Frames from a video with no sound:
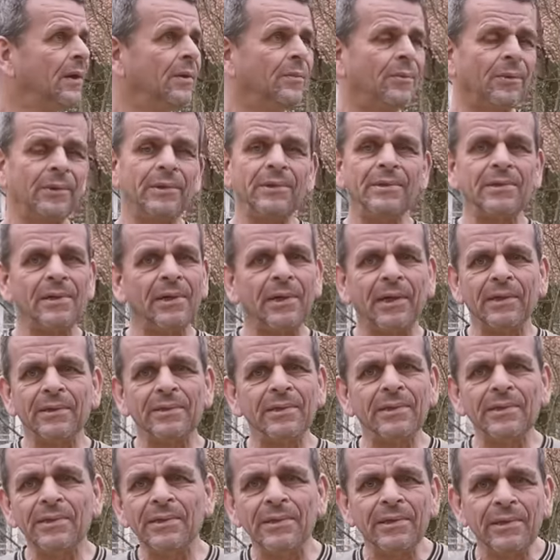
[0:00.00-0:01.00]
what is it like
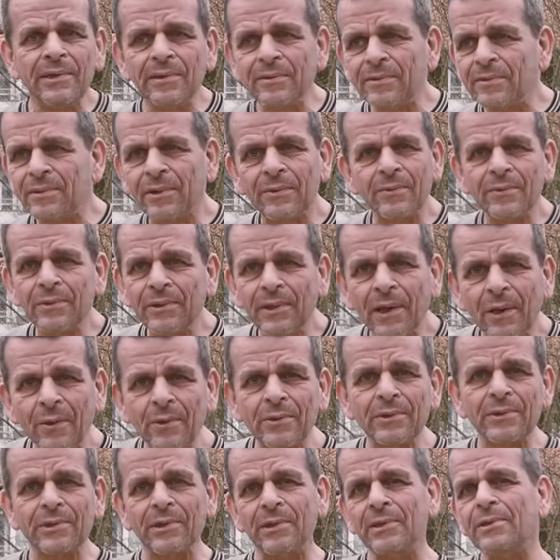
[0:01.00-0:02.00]
16, 17
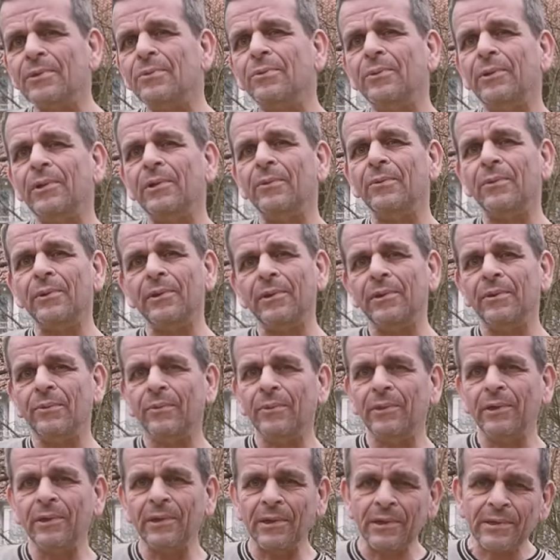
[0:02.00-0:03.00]
hours since we we,
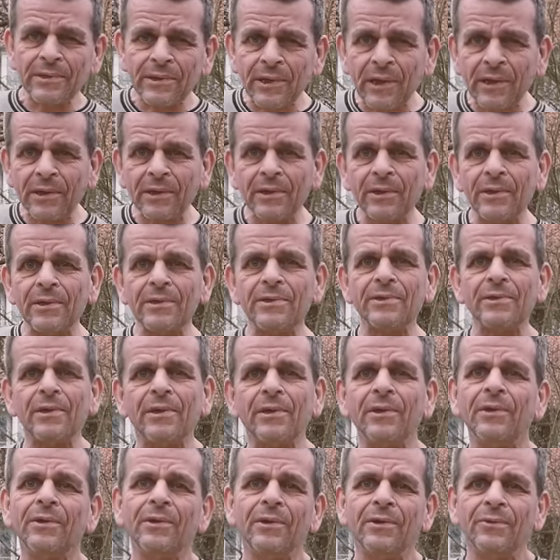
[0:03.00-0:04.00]
we initiated this uh,
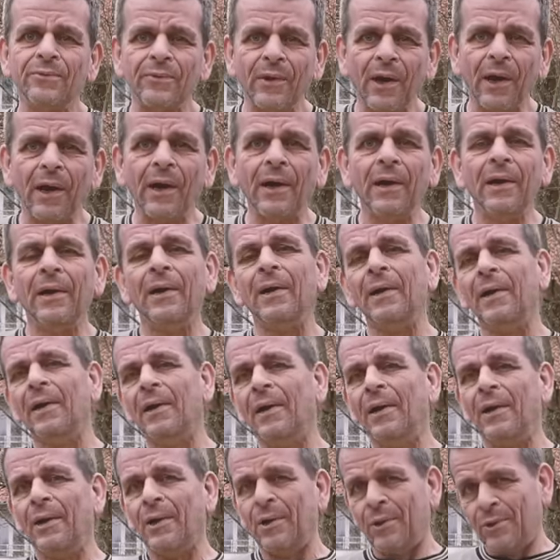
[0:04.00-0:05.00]
this fire.
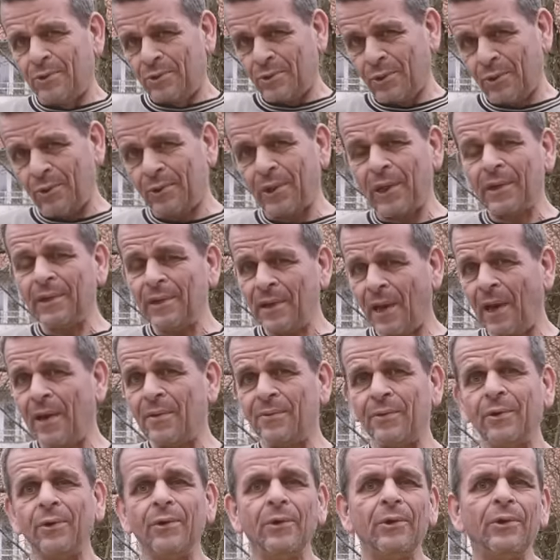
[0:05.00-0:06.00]
So it actually
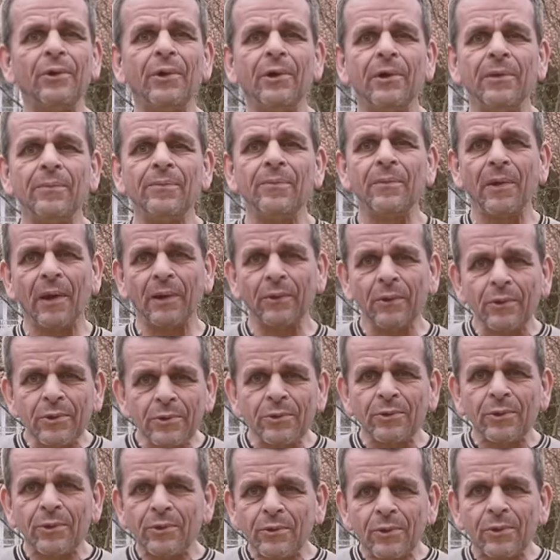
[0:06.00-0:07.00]
have a good um, a good
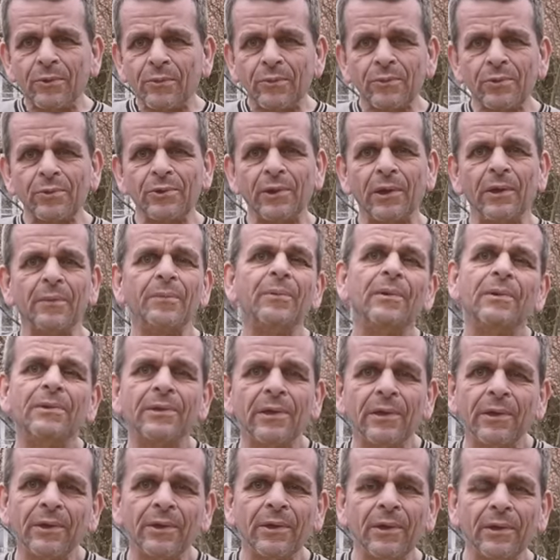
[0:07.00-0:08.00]

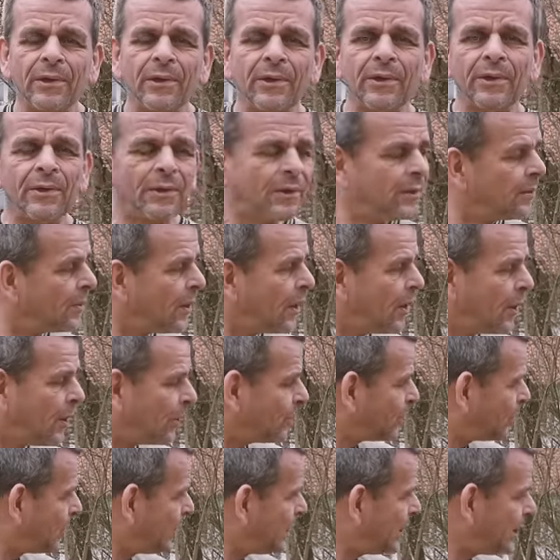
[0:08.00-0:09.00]
sustainability on the, on the
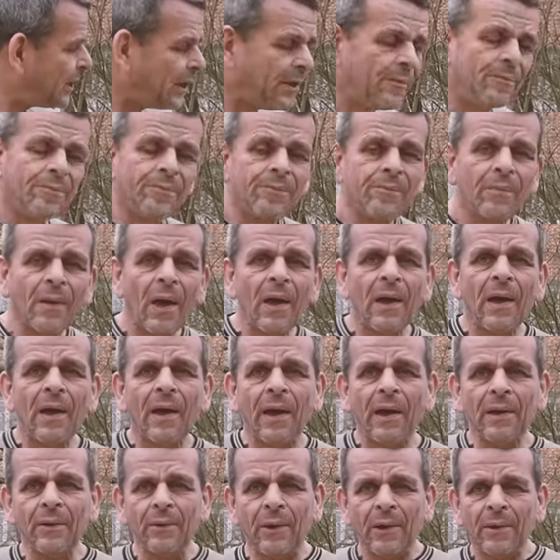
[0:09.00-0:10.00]
on the heating.
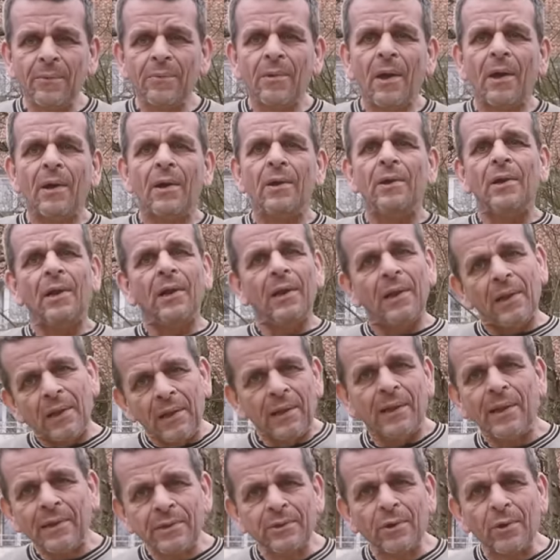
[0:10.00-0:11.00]
Anyway,
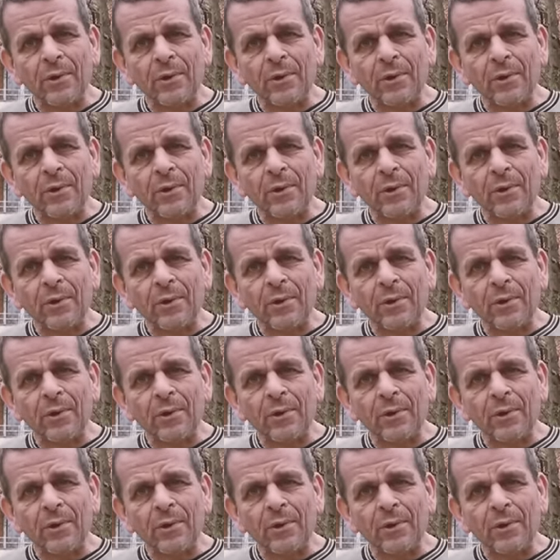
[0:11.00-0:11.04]
let's